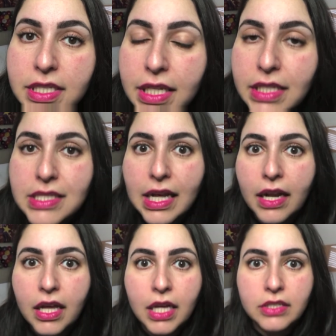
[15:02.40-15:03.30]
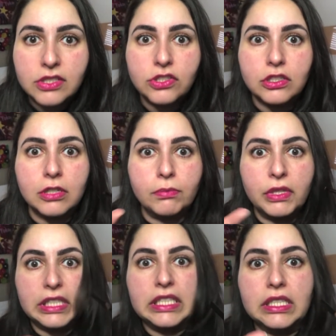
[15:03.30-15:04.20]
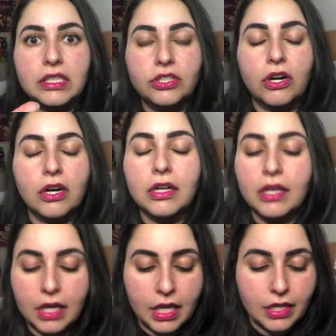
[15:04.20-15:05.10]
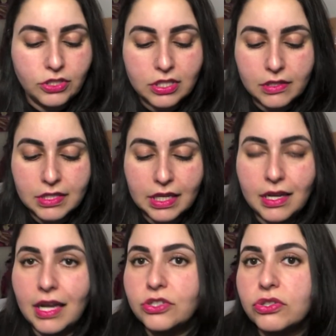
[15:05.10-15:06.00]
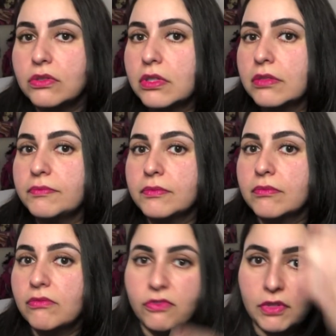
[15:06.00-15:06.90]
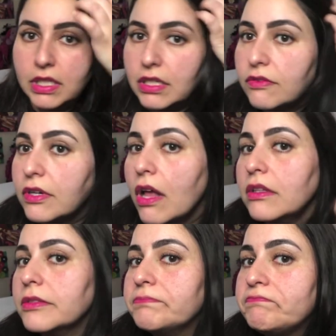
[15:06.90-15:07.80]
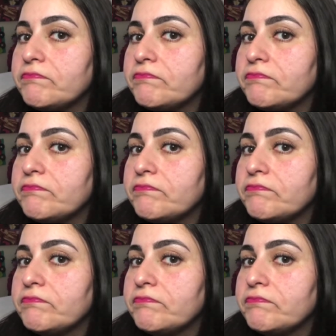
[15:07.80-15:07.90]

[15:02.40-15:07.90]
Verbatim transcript: in. It's not, doesn't look completely dark. It just looks like a natural fill in for color.